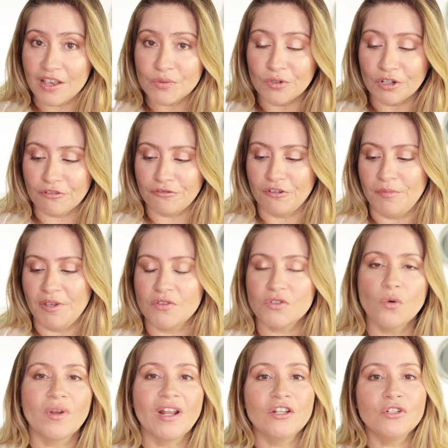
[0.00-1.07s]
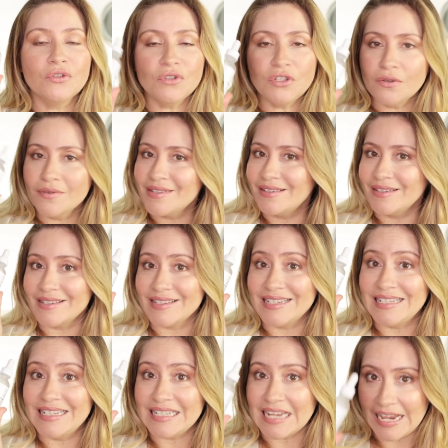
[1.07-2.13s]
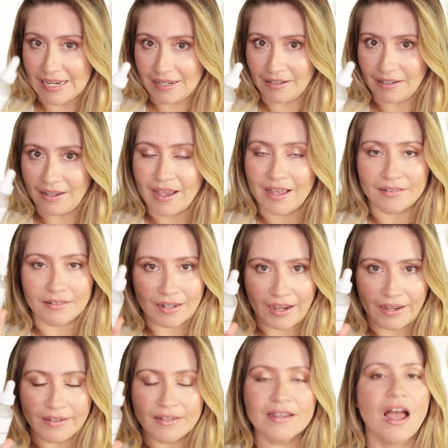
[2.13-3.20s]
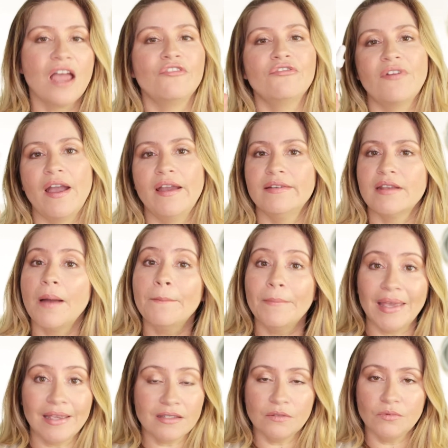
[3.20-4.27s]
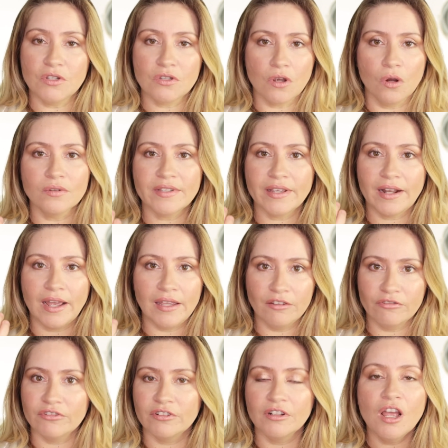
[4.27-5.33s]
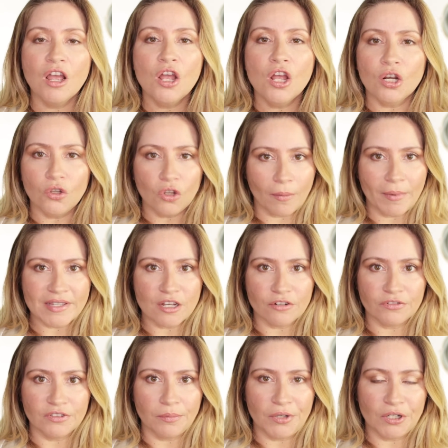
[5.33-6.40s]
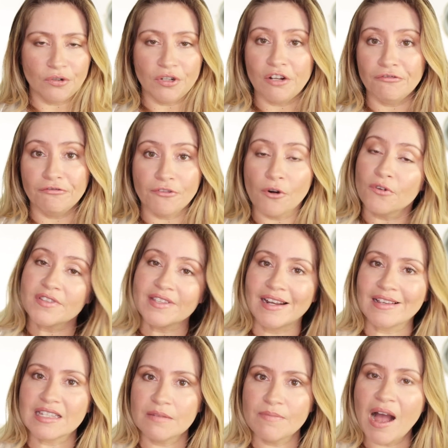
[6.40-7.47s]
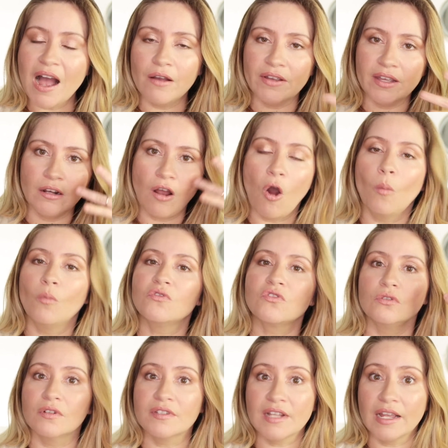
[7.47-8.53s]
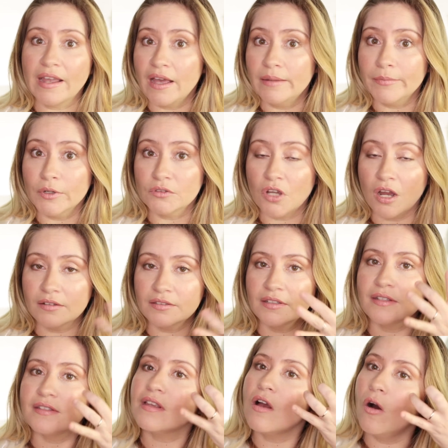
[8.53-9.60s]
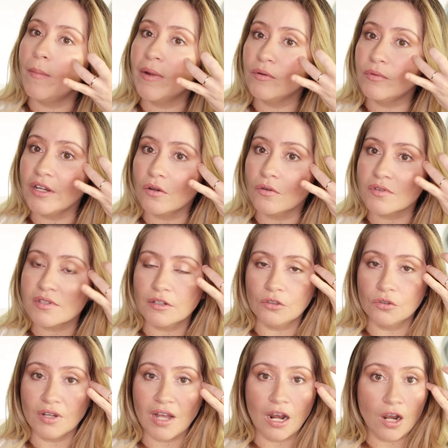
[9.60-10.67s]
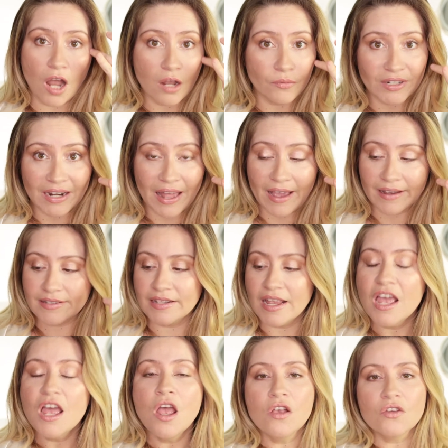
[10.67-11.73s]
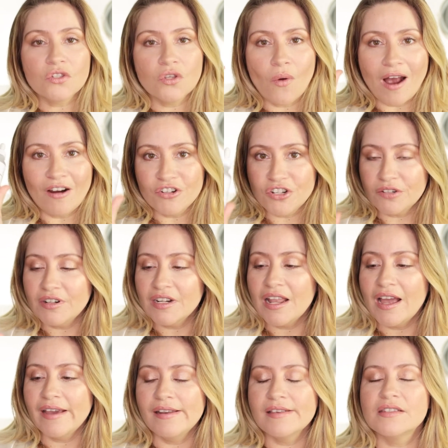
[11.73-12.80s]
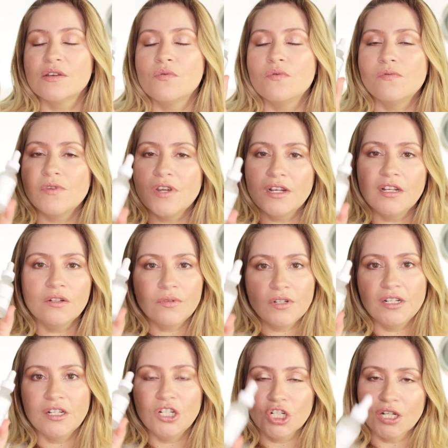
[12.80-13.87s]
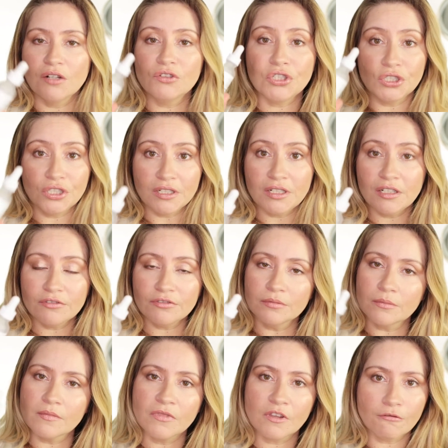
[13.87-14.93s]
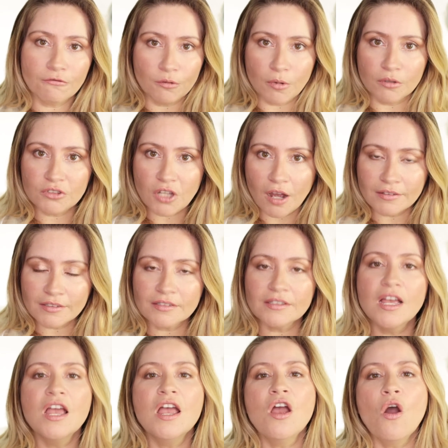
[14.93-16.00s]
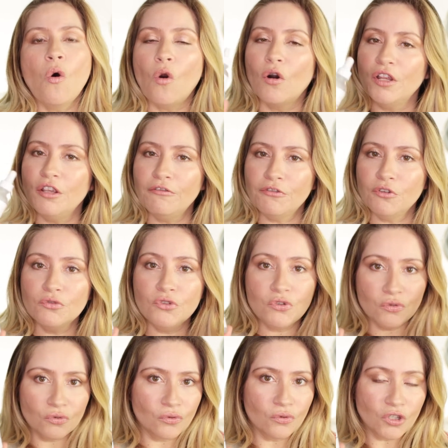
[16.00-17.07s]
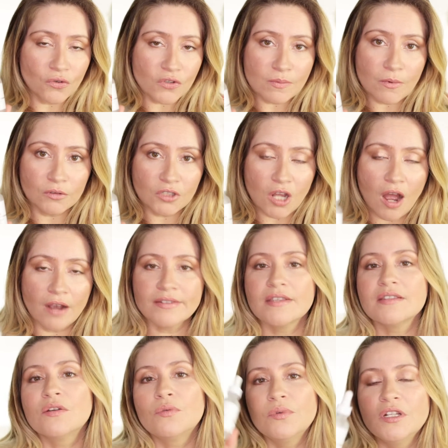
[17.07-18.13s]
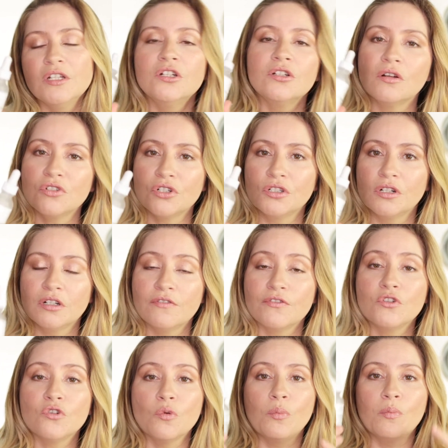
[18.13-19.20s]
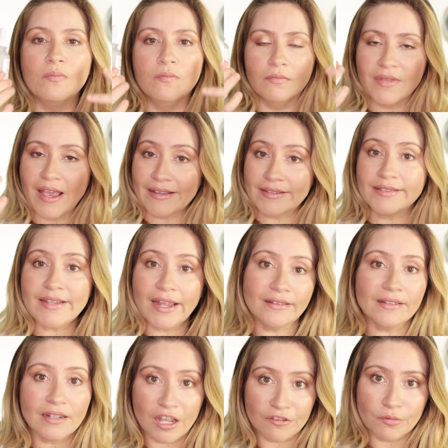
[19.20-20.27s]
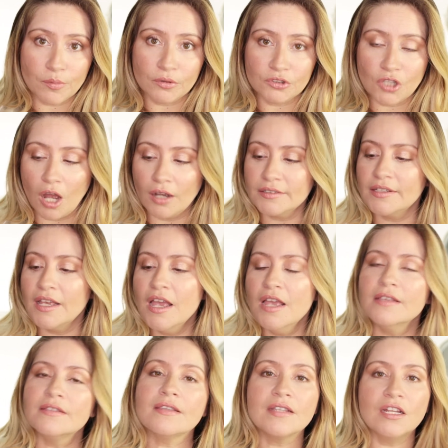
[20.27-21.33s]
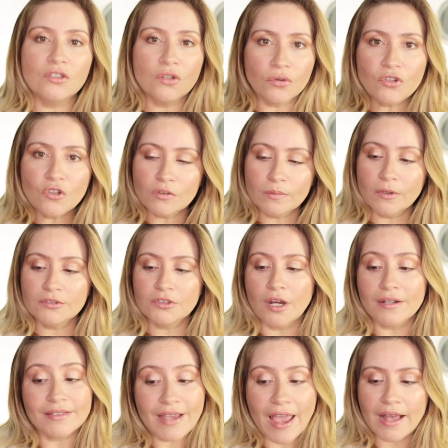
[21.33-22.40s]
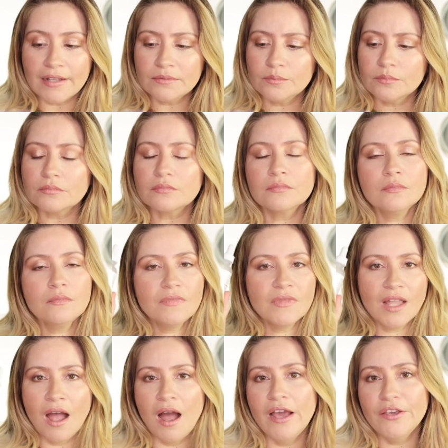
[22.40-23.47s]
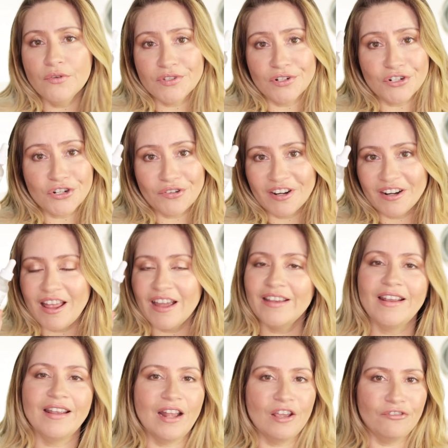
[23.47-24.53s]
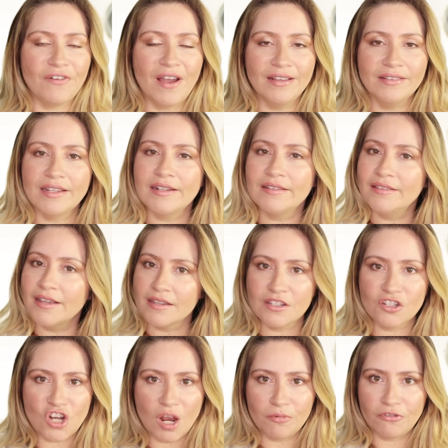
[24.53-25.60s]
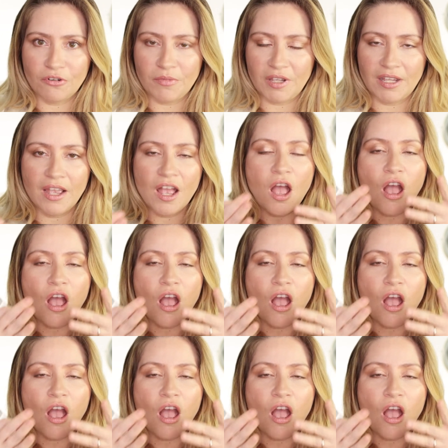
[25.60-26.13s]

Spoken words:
has worked for me. So when I do use this daily at night, I find amazing results, and I even look myself in the mirror in photos that I smile and almost looks like I had Botox because all my wrinkles look a lot relaxed. So Argireline is a really, really good alternative for Botox. Or if you do use Botox, it's a really good alternative to extend the life of Botox. Since I don't use Botox yet, I use Argireline, and I find that it does the job for me